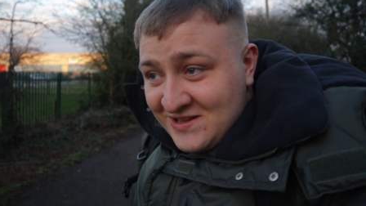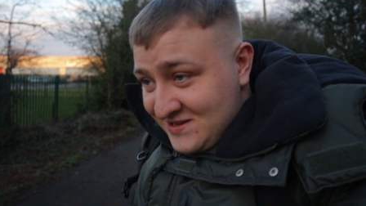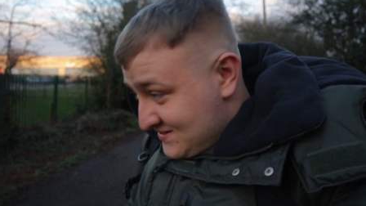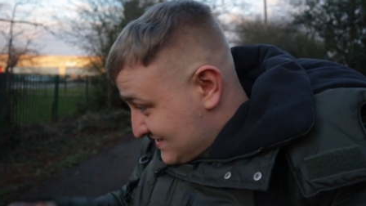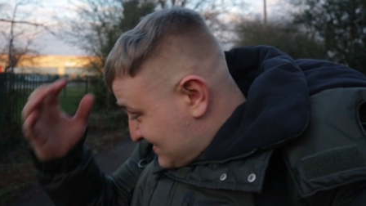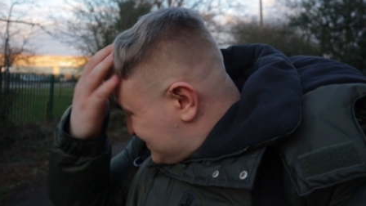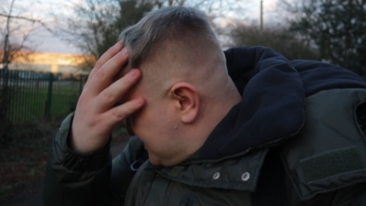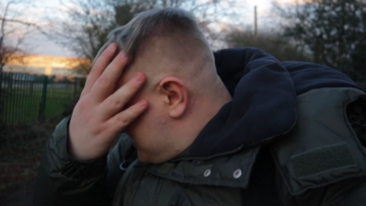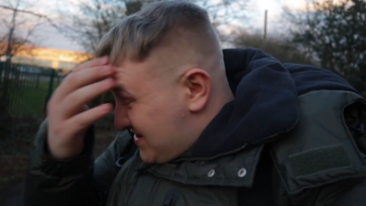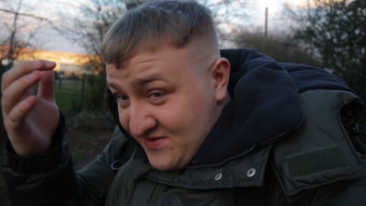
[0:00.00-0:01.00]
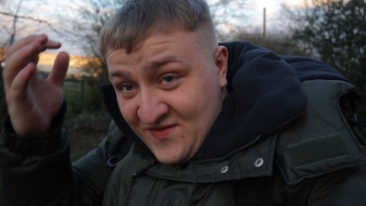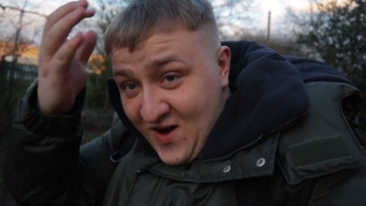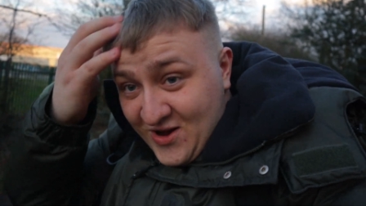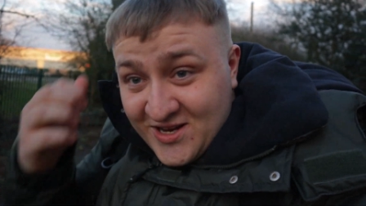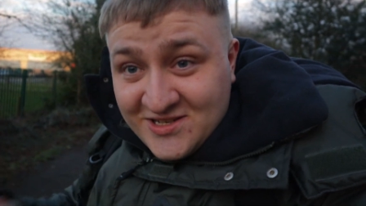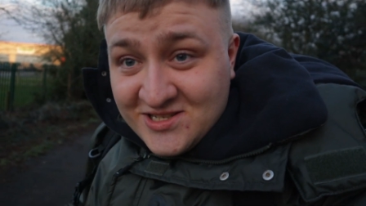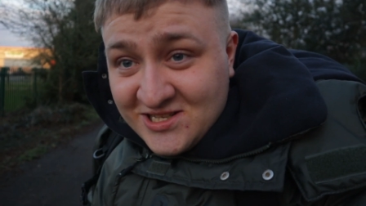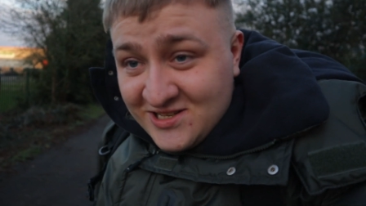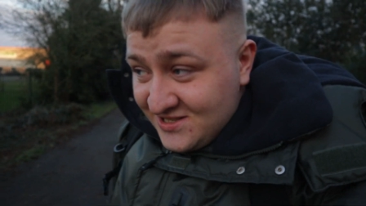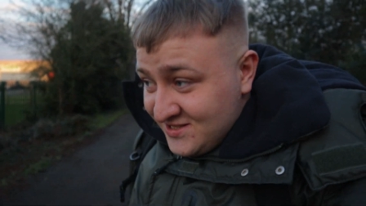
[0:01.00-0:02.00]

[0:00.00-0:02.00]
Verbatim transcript: finds